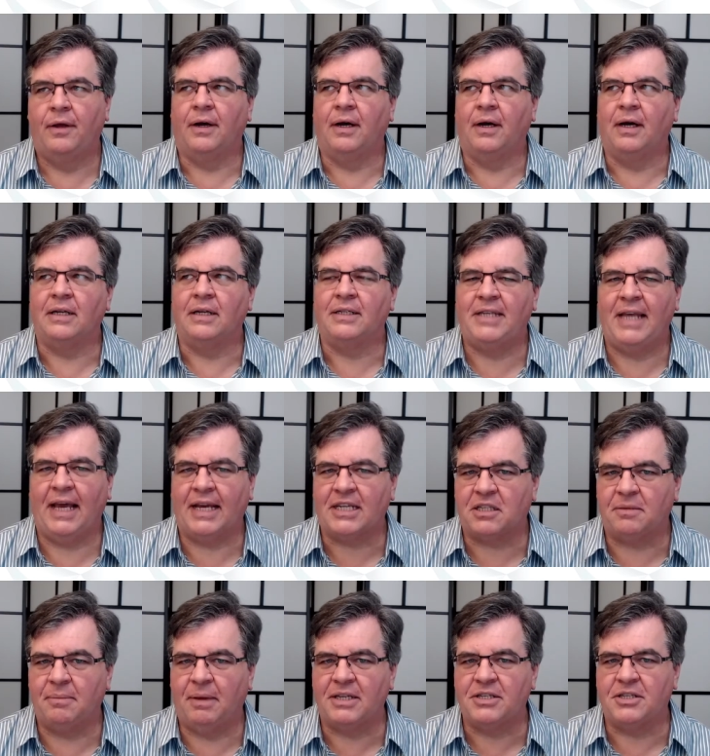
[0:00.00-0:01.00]
uh,
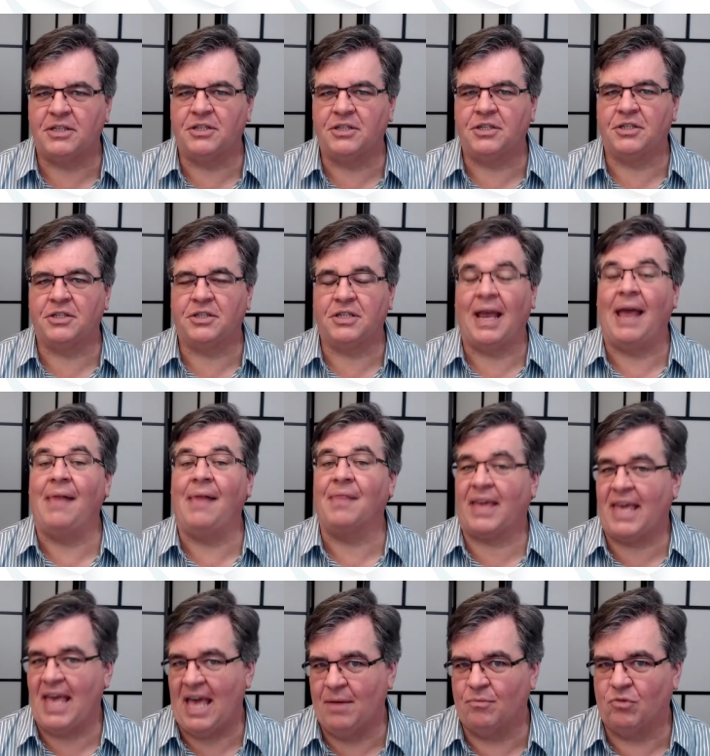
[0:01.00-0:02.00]
text messages, and the
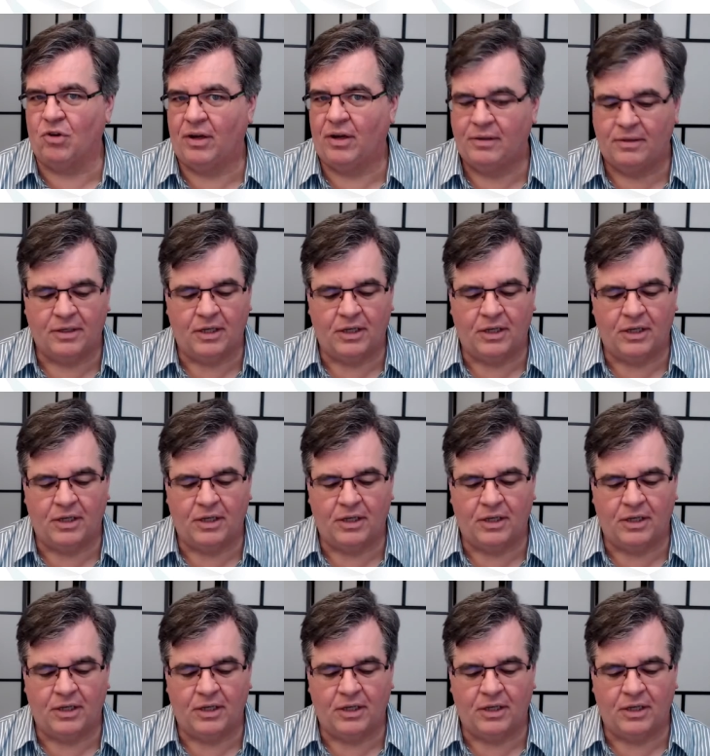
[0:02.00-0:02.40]
camera.